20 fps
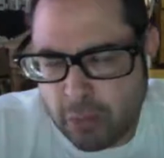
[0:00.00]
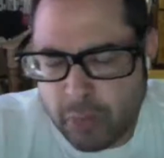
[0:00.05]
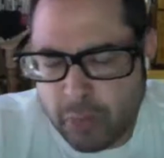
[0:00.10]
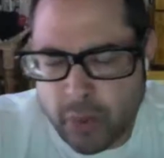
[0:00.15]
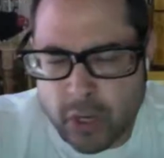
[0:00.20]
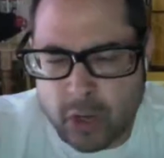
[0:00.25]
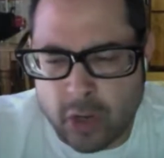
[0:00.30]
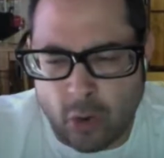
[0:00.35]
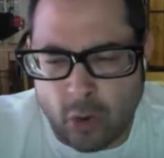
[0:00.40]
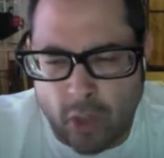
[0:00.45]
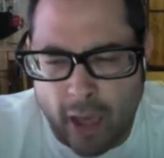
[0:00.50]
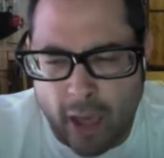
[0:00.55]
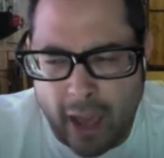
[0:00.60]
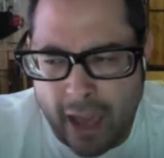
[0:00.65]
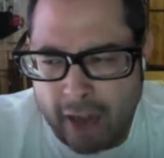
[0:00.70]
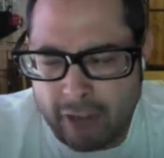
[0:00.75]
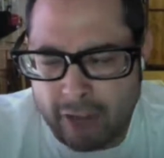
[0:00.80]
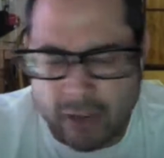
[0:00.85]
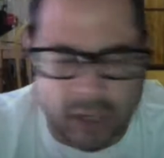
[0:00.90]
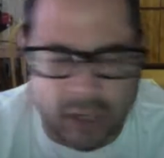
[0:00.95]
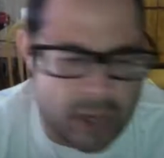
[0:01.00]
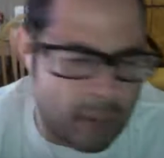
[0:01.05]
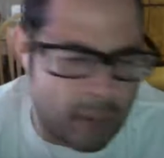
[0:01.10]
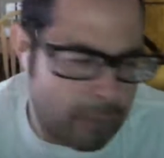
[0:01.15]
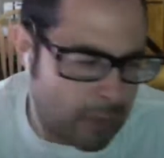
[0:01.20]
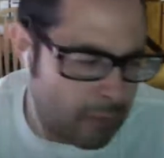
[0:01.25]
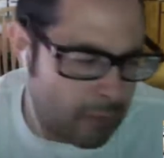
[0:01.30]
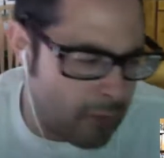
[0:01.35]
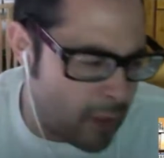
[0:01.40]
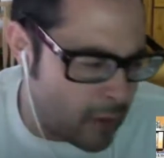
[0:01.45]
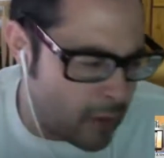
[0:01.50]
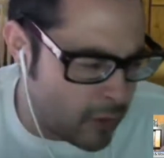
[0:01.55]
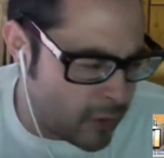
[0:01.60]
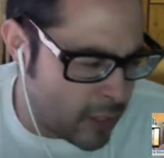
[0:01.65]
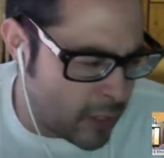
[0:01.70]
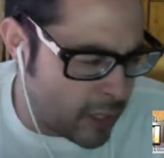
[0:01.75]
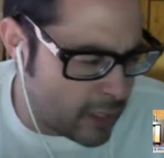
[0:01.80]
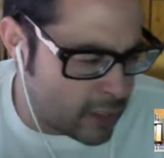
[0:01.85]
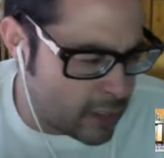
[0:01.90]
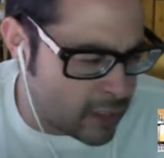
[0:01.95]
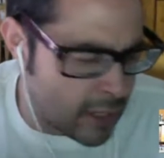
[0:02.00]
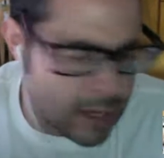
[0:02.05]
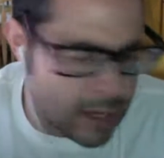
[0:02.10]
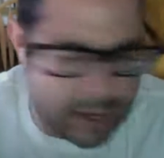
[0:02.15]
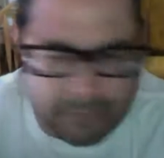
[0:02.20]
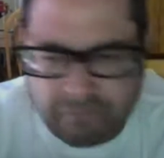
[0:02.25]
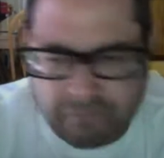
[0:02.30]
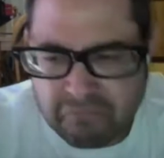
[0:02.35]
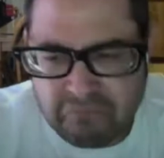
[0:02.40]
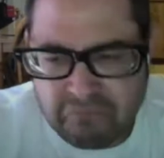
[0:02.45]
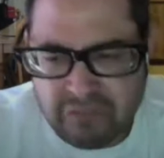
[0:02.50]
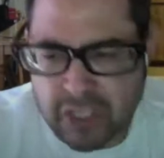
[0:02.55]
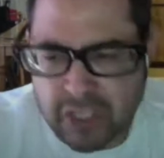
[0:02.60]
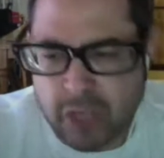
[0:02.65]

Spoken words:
cool to have, and a couple of other things. Didn't win